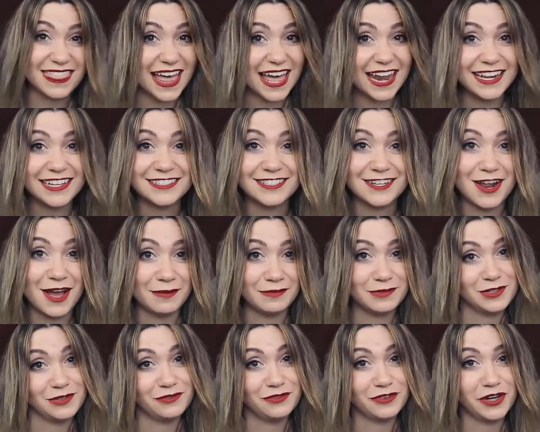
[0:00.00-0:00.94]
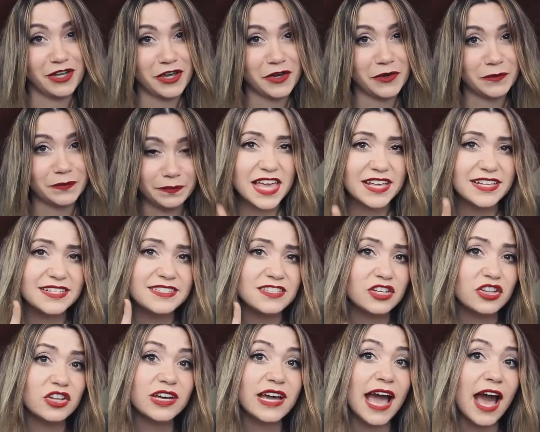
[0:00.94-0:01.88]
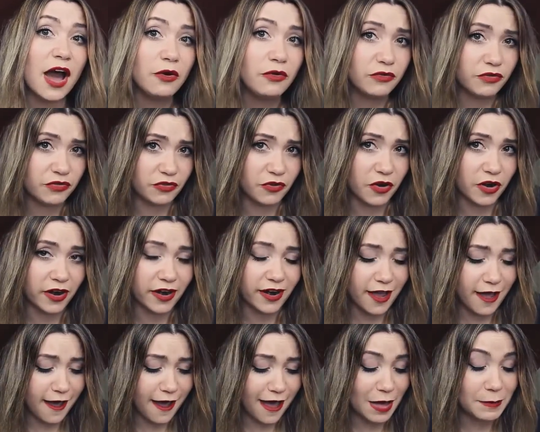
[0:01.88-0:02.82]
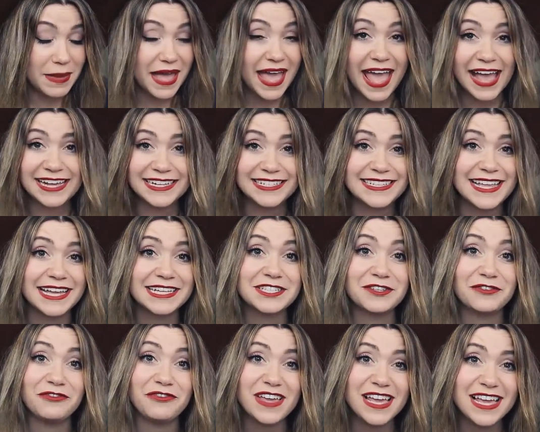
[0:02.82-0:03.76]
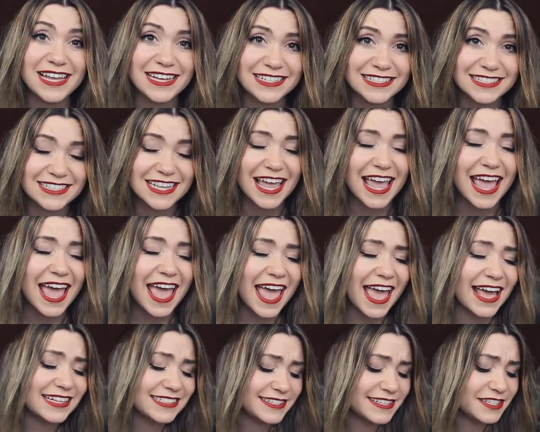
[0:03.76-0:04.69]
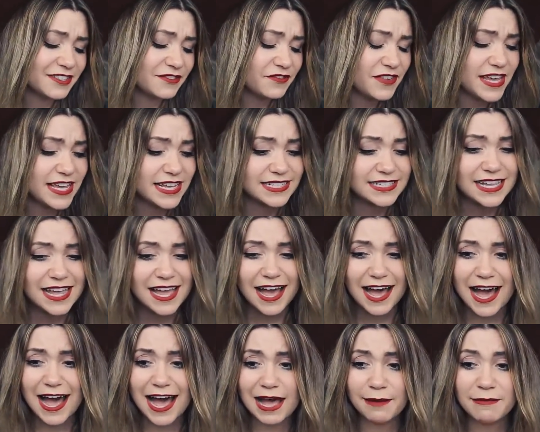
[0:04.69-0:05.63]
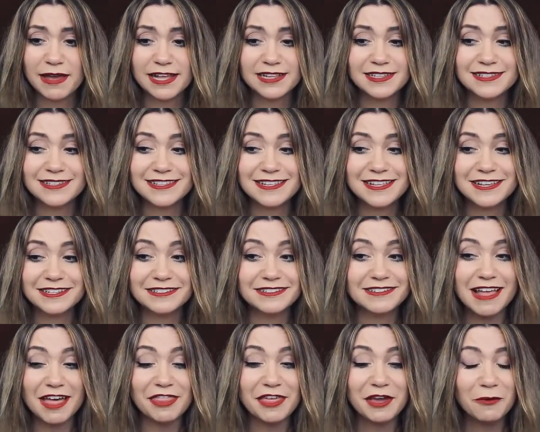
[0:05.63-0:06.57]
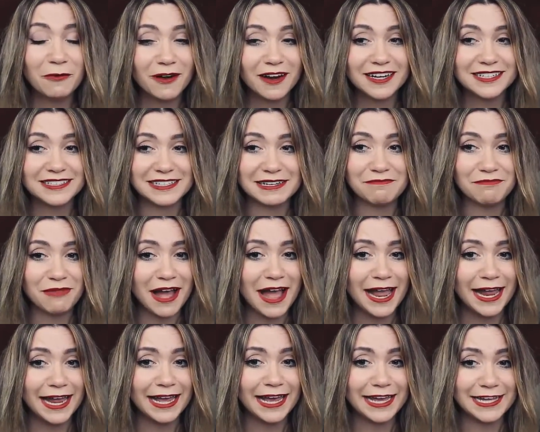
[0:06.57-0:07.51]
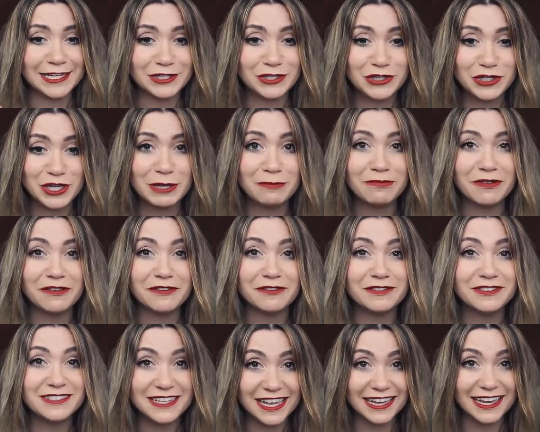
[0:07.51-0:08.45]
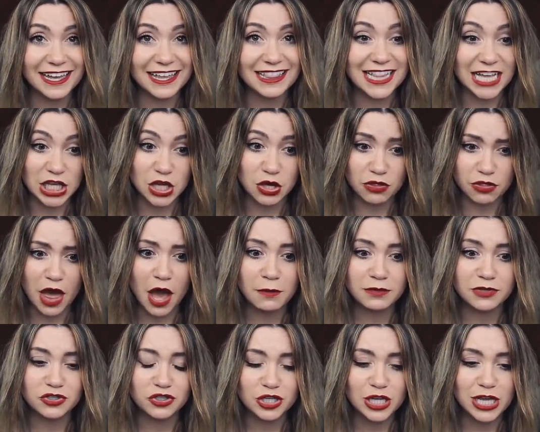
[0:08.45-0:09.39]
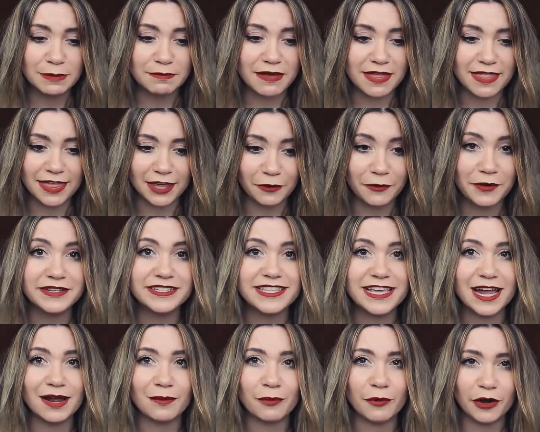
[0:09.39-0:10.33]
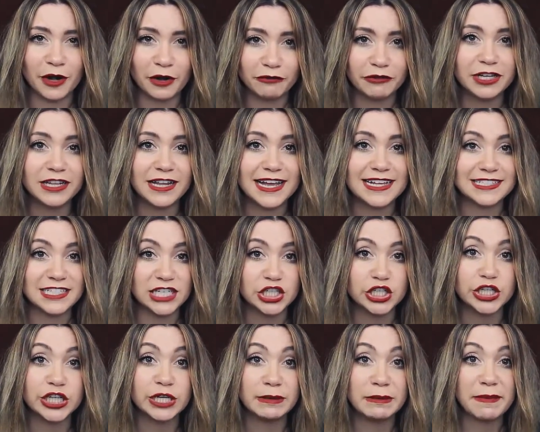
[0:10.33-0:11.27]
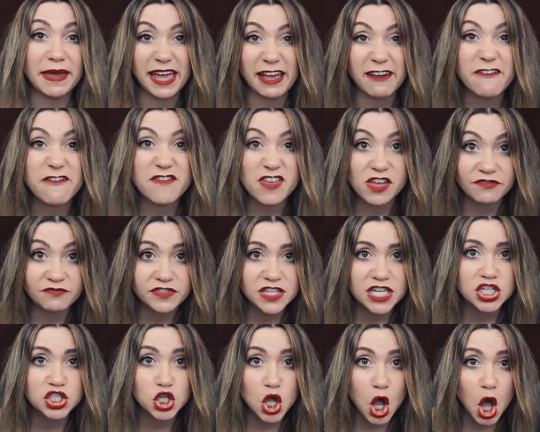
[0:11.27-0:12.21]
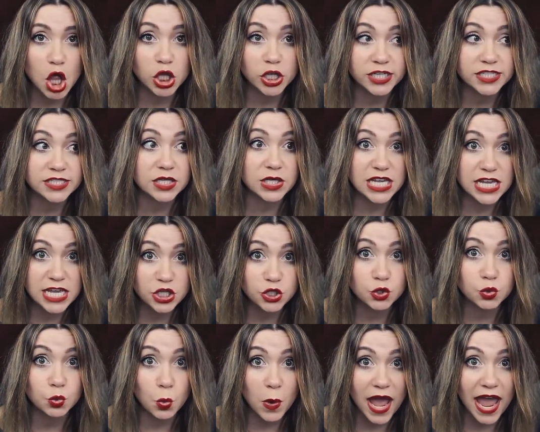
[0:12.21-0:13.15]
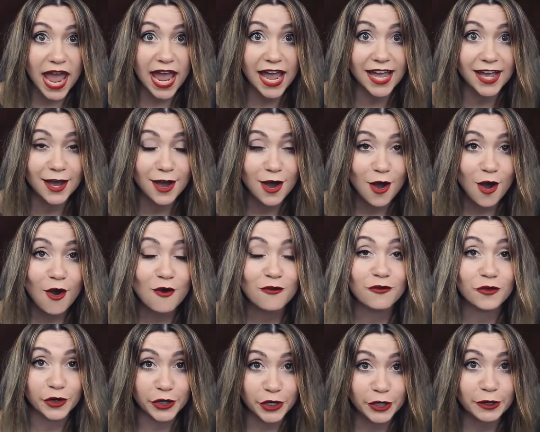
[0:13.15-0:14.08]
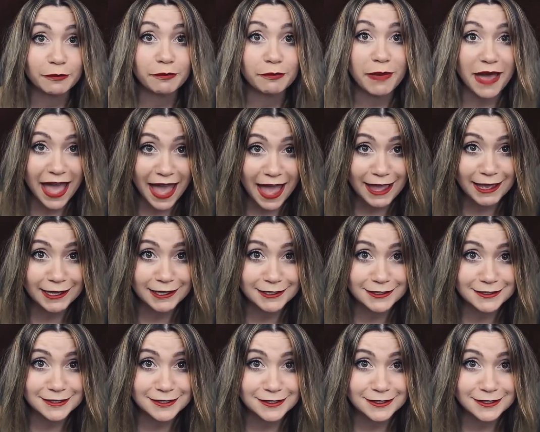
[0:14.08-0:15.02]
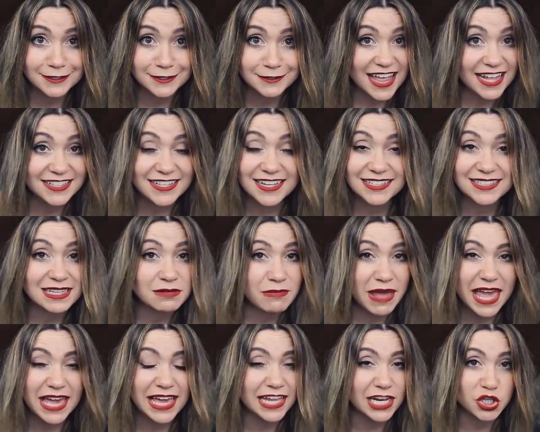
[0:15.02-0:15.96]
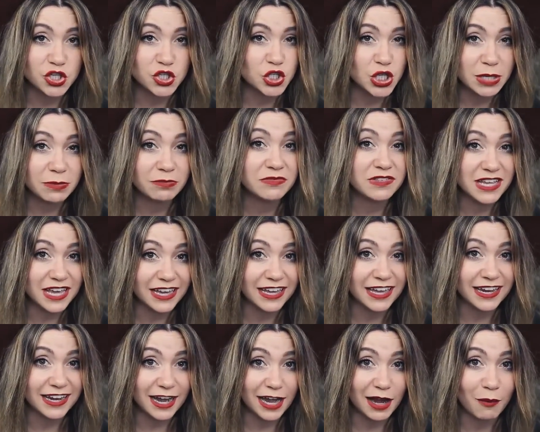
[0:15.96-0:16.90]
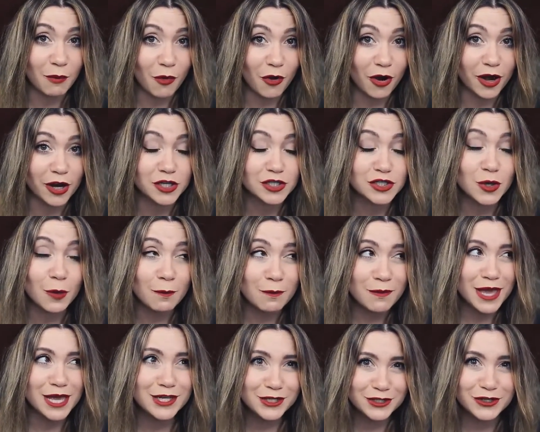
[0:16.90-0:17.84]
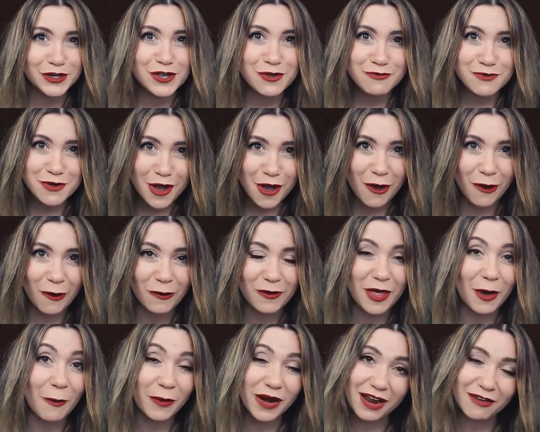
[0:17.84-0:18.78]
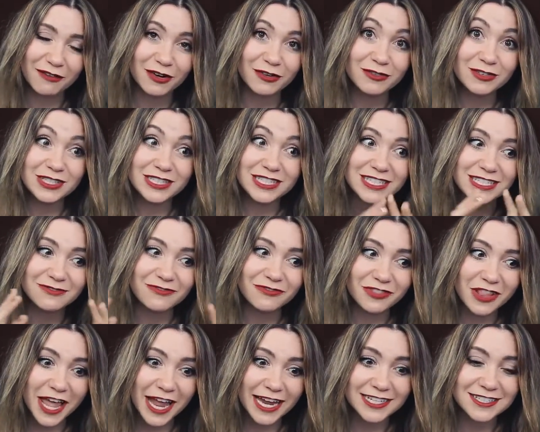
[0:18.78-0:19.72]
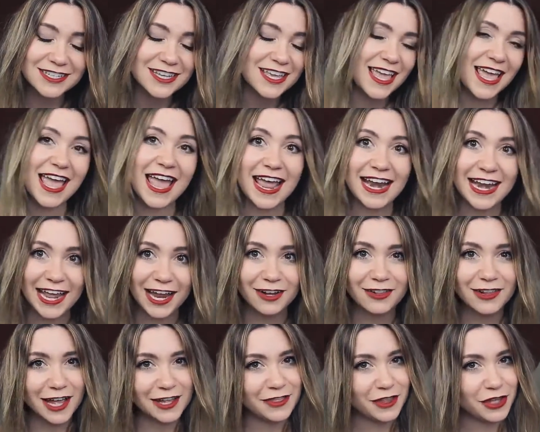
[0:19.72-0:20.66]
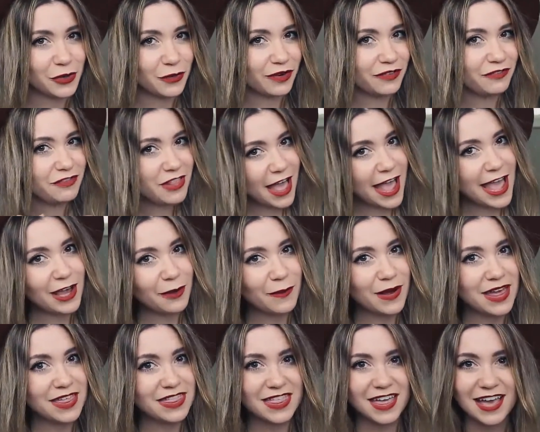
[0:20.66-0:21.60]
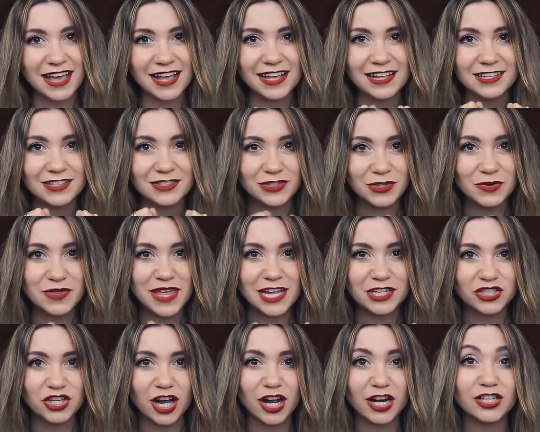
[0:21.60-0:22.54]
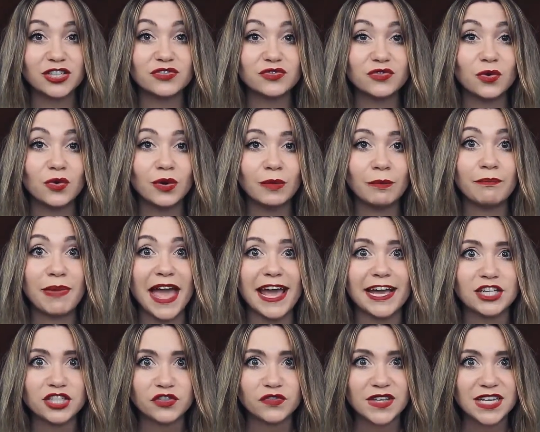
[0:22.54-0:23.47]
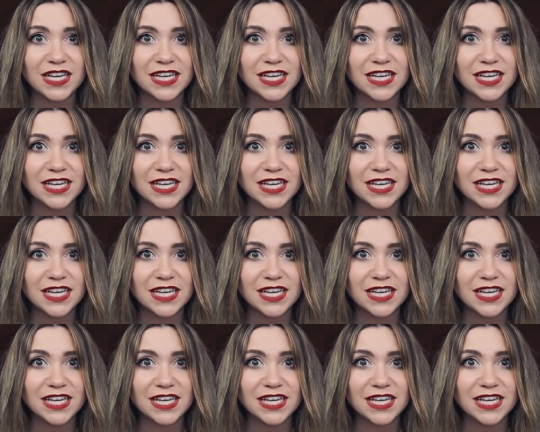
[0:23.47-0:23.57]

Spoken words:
that is an option for you. Things to look out for, excess fees. It's nothing worse than buying a cheap ticket that you thought was cheap and then going to the airport and realizing you're going to be paying $50 each way for your bags. That doesn't make it a cheap ticket anymore. So make sure you know that whatever flight and airline that you are flying with, do they charge for baggage